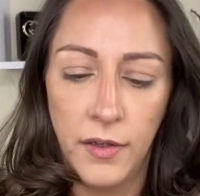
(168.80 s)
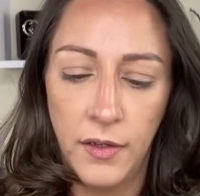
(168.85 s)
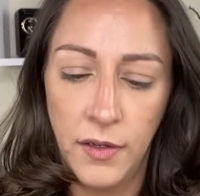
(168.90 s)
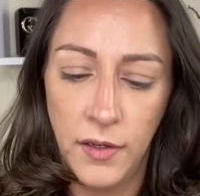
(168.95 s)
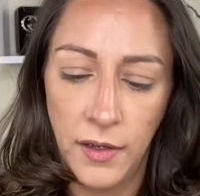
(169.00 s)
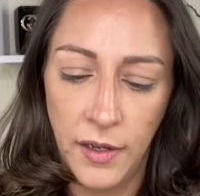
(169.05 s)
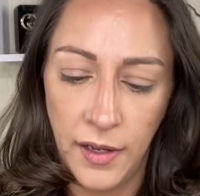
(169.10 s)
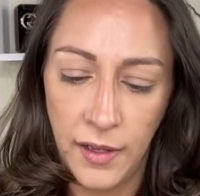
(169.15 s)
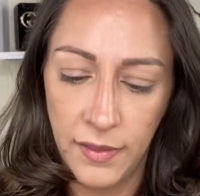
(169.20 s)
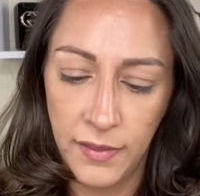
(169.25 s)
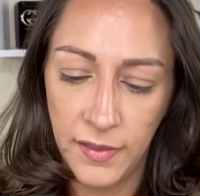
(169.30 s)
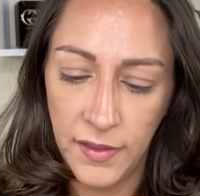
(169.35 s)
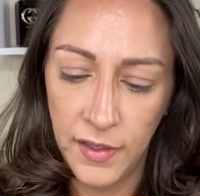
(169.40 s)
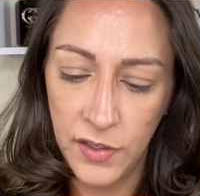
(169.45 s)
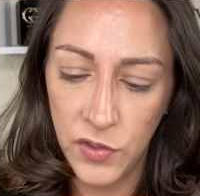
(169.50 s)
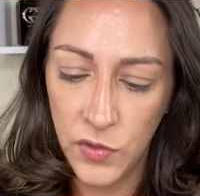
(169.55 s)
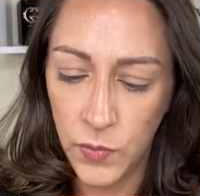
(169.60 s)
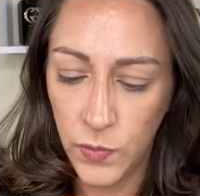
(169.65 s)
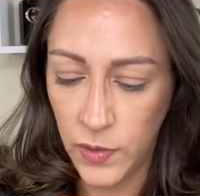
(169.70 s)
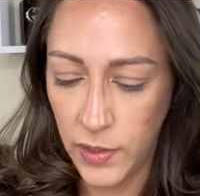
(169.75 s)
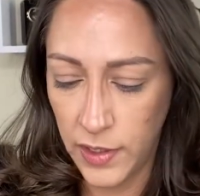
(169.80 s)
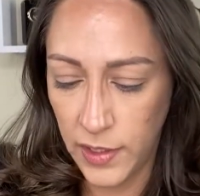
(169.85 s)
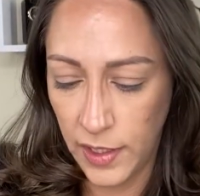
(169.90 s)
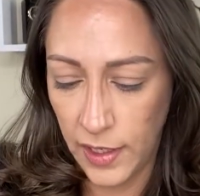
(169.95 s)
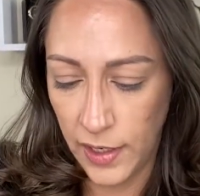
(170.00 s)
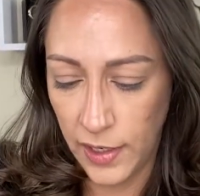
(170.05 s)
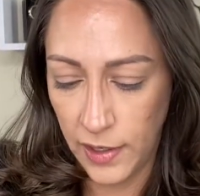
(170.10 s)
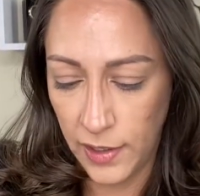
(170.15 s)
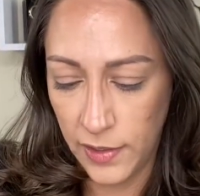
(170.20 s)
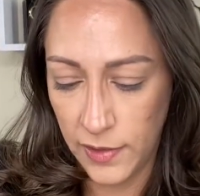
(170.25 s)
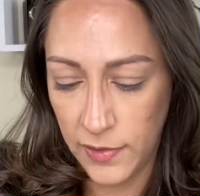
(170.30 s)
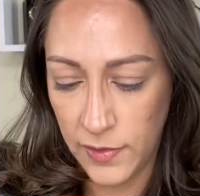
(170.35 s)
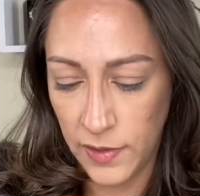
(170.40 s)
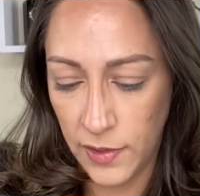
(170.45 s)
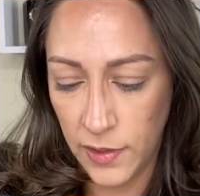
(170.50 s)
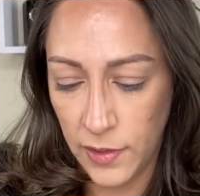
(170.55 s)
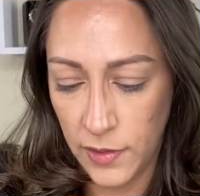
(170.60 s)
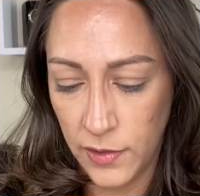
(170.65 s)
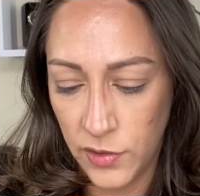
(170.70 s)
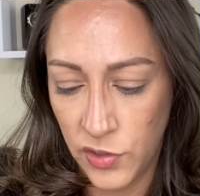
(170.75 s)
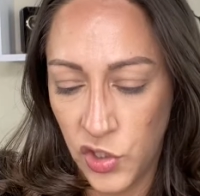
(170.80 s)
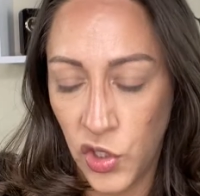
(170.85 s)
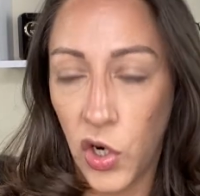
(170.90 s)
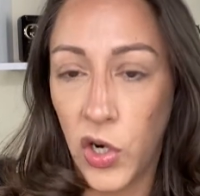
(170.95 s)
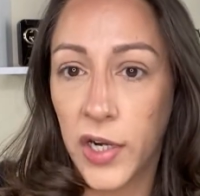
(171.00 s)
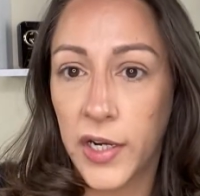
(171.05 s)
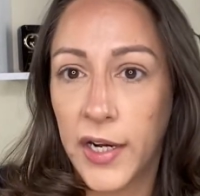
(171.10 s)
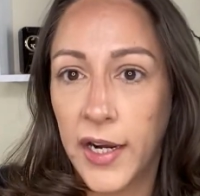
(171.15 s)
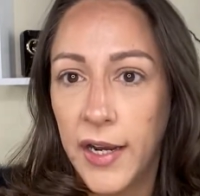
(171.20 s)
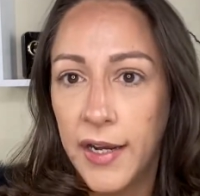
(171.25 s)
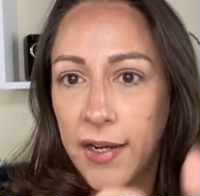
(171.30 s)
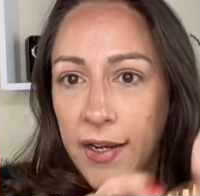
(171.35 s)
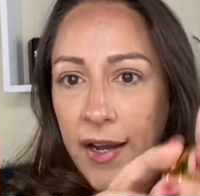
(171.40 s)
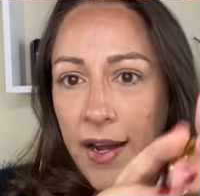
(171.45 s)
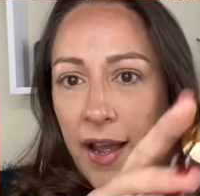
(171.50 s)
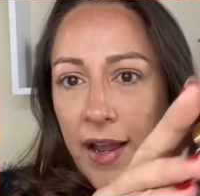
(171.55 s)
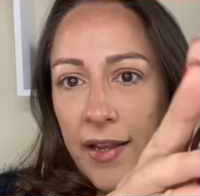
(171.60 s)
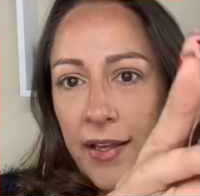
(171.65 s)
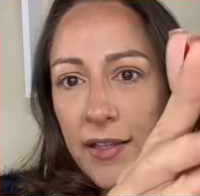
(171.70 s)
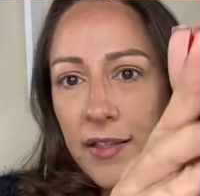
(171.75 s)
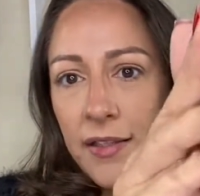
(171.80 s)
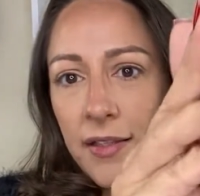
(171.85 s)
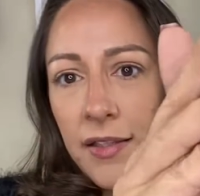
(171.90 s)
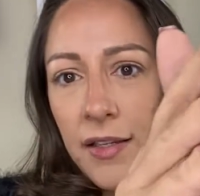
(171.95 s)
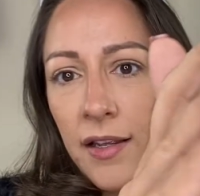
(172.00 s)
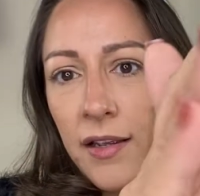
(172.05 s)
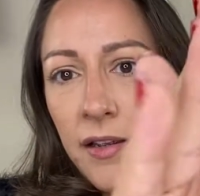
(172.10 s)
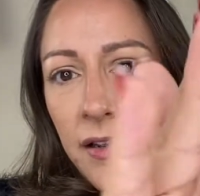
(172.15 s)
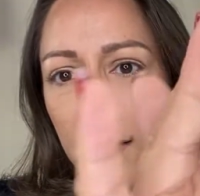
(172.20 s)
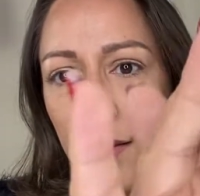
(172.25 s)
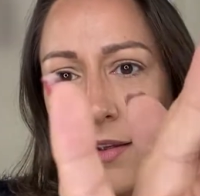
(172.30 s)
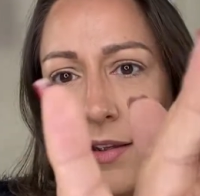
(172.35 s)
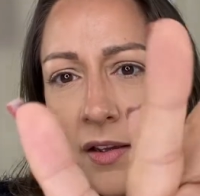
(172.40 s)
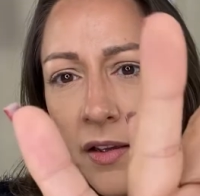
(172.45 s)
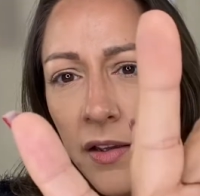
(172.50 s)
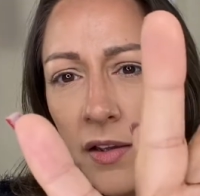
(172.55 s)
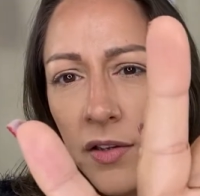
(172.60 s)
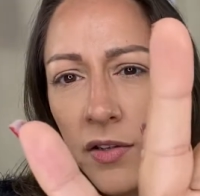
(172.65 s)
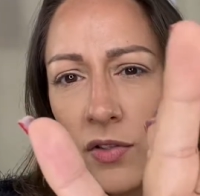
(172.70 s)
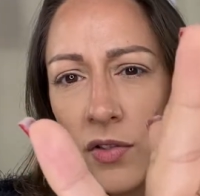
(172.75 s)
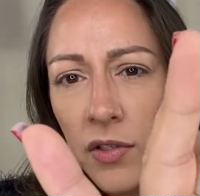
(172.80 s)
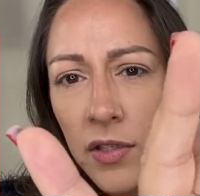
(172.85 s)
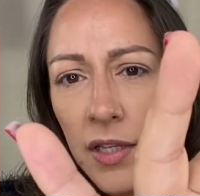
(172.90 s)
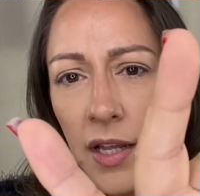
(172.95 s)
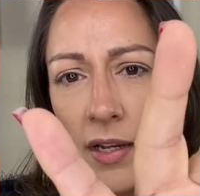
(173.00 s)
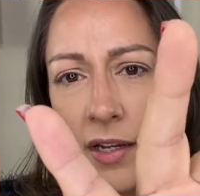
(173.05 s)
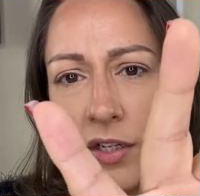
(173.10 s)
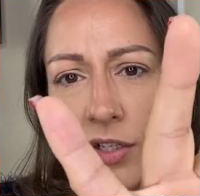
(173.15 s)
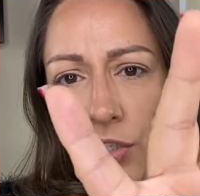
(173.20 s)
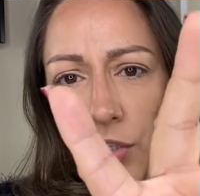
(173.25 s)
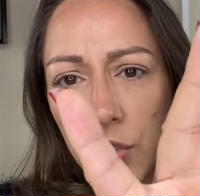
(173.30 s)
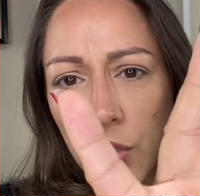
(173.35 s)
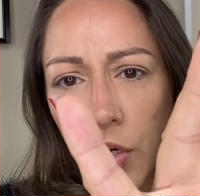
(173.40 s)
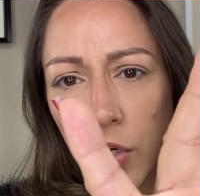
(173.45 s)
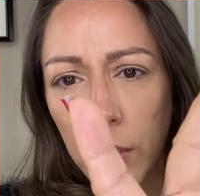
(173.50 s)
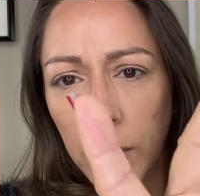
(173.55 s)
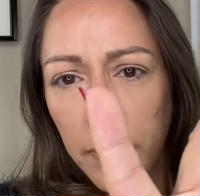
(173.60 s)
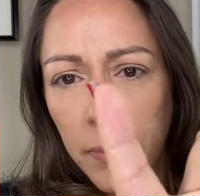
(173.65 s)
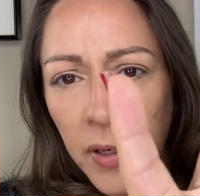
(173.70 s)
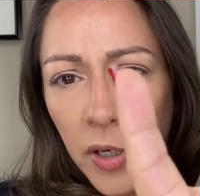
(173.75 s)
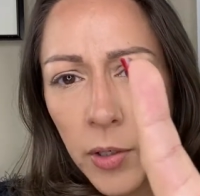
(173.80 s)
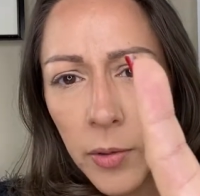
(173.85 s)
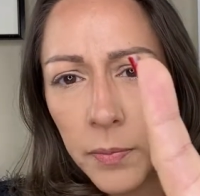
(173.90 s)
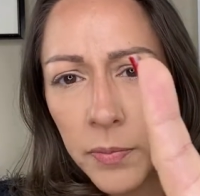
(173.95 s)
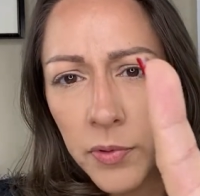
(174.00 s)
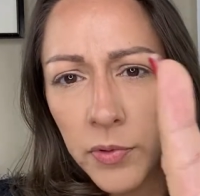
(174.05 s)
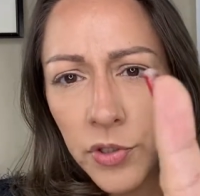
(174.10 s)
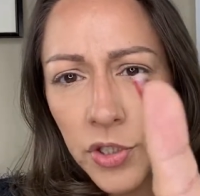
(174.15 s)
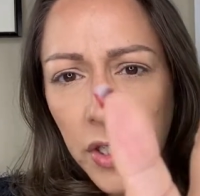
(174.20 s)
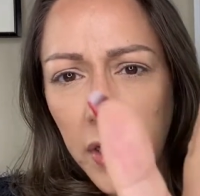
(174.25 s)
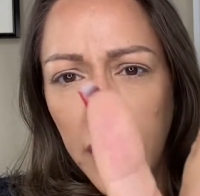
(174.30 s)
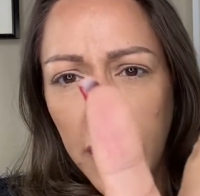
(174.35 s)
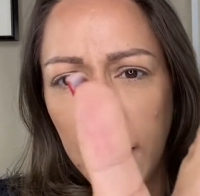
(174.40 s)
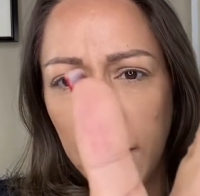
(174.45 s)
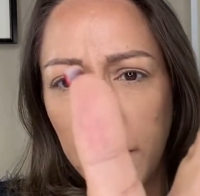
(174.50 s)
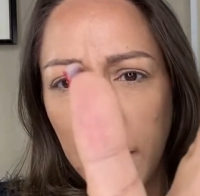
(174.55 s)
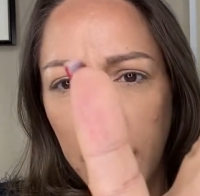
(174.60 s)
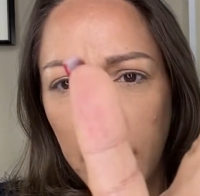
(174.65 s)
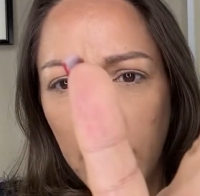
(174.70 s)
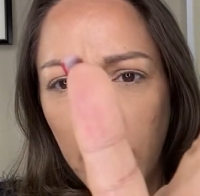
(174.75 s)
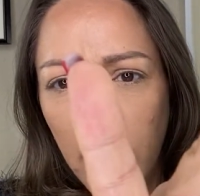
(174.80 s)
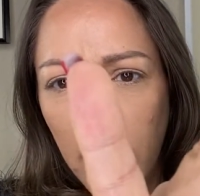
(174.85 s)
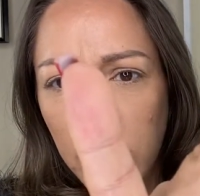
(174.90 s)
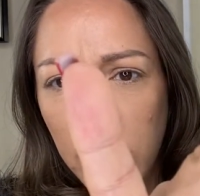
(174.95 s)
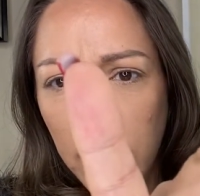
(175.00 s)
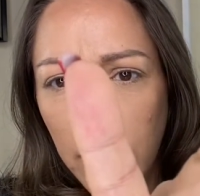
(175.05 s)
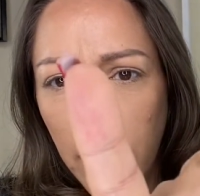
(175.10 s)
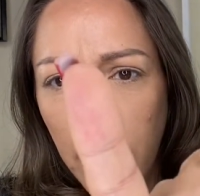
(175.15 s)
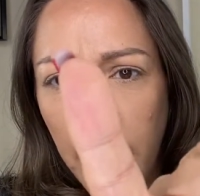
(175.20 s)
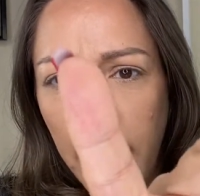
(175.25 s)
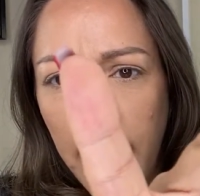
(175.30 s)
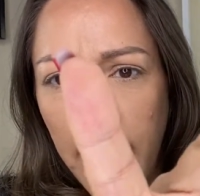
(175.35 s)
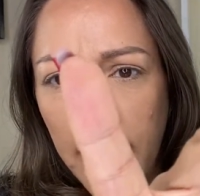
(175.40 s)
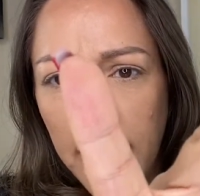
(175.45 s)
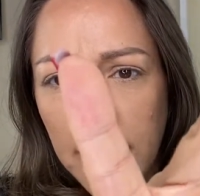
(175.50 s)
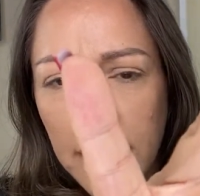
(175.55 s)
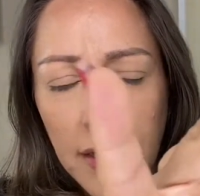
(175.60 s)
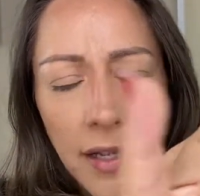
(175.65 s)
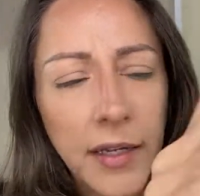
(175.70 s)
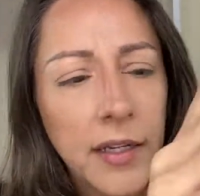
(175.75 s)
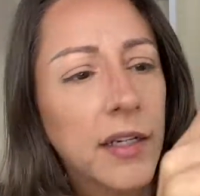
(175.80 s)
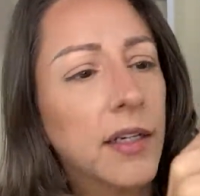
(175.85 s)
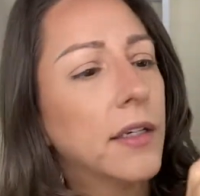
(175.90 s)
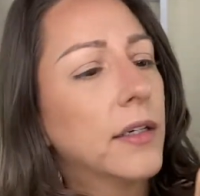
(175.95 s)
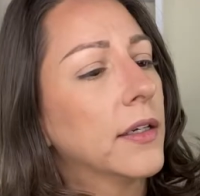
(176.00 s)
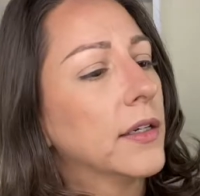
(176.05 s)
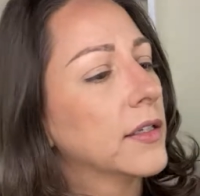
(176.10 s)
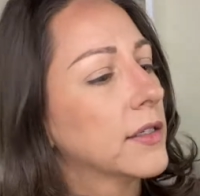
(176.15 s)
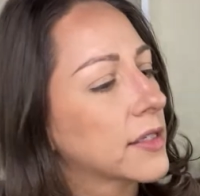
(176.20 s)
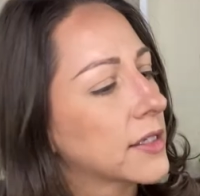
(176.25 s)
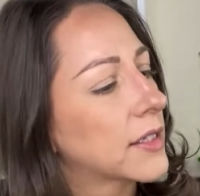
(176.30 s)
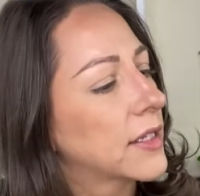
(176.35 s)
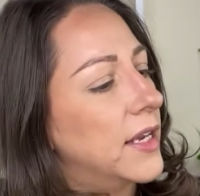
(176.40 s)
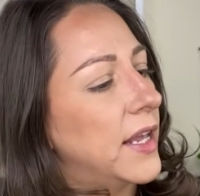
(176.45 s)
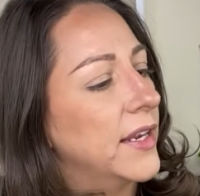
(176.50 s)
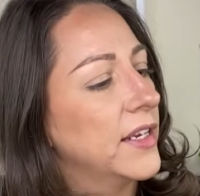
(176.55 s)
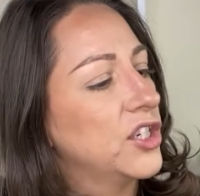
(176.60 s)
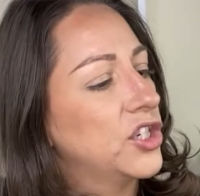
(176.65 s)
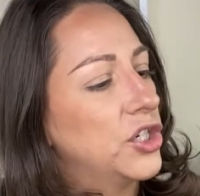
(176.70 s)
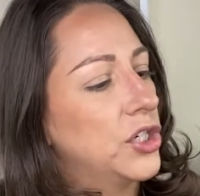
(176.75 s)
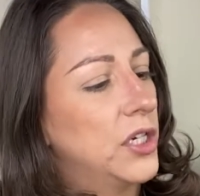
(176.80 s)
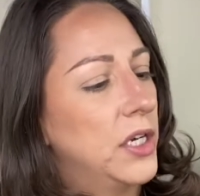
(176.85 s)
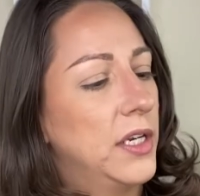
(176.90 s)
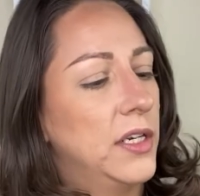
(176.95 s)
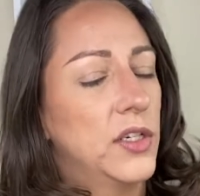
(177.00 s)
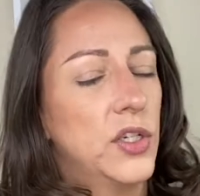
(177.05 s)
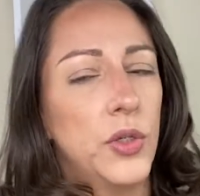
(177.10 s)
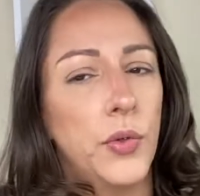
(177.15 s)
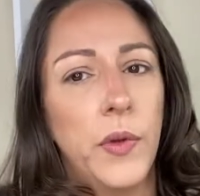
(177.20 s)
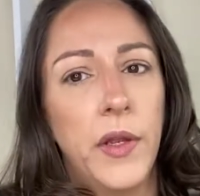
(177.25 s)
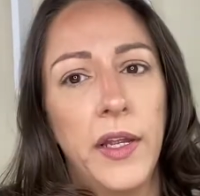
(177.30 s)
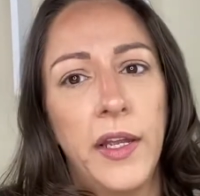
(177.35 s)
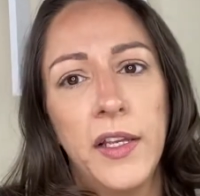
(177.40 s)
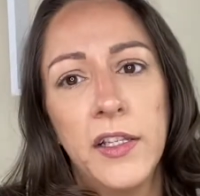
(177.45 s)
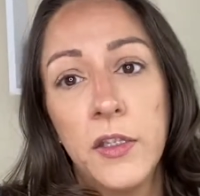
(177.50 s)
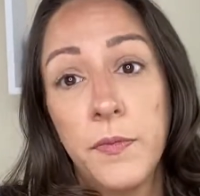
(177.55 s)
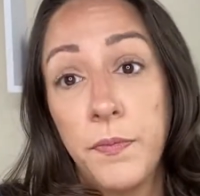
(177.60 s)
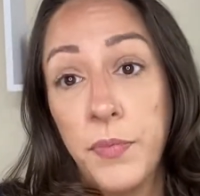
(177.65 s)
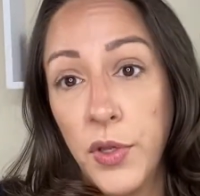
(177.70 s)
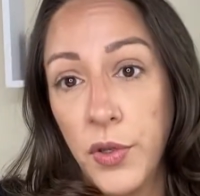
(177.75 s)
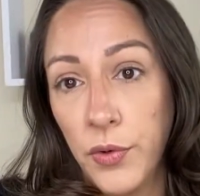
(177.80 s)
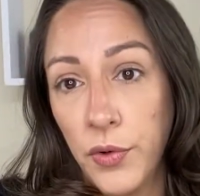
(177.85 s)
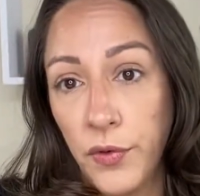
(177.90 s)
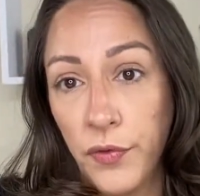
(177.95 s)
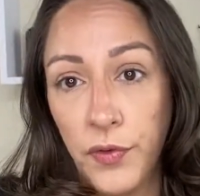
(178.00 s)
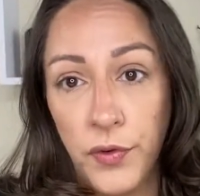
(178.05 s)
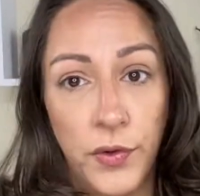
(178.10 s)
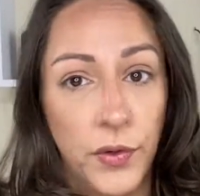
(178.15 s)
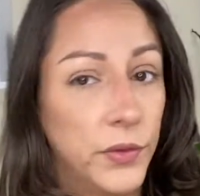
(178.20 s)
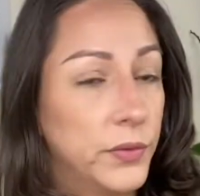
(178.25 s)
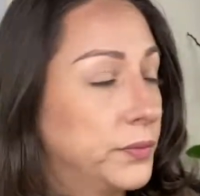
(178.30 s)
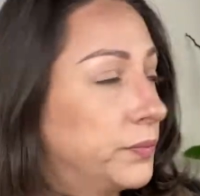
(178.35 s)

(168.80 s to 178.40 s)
And this one is Dark Night. So it's like a dark purple shade, but it also has like a slight sheen to it. It's beautiful.